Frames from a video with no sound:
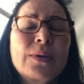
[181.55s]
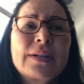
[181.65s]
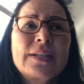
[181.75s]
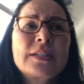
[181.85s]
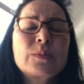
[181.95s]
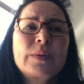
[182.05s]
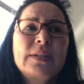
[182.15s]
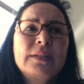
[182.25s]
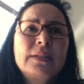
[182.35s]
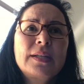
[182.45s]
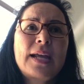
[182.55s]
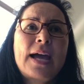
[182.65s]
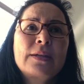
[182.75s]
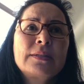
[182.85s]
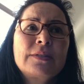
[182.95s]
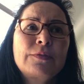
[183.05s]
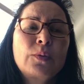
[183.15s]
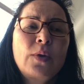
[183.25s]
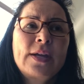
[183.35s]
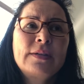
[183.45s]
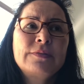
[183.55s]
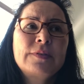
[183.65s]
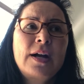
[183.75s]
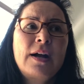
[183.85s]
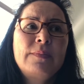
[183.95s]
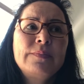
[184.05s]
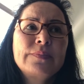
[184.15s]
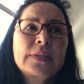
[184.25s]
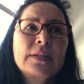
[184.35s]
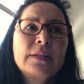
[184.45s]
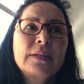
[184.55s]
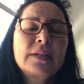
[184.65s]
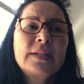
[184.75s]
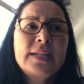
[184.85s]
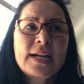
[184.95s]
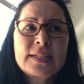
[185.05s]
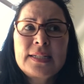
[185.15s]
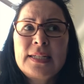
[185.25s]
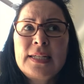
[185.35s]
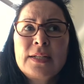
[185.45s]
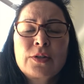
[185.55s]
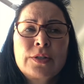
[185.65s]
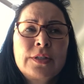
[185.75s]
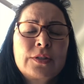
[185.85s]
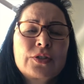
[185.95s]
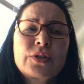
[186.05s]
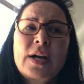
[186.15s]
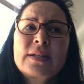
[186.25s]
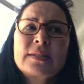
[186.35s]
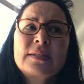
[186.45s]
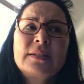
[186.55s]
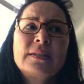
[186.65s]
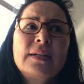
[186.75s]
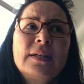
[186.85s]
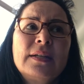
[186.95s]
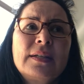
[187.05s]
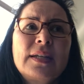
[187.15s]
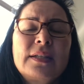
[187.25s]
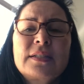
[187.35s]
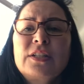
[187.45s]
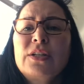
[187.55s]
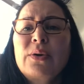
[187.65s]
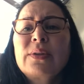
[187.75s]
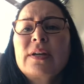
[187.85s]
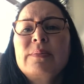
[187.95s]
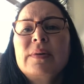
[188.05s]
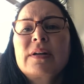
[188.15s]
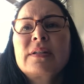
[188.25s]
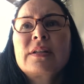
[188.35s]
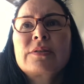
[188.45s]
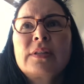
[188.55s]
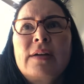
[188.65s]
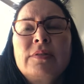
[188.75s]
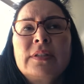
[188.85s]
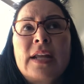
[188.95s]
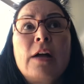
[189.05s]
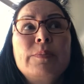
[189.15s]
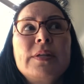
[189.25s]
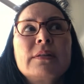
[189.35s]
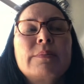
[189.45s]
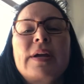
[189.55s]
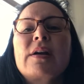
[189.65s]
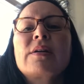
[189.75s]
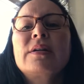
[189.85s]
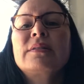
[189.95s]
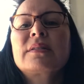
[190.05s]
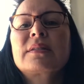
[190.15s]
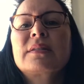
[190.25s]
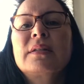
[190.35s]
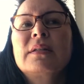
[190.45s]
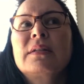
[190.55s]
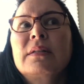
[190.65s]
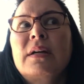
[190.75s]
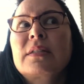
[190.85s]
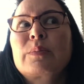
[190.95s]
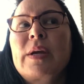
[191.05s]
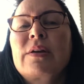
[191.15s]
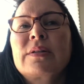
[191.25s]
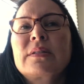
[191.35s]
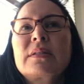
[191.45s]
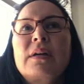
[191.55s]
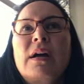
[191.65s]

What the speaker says: kids, but it had a different way of connecting, earning their trust, and getting to know them on another level, and helping the parents, us parents,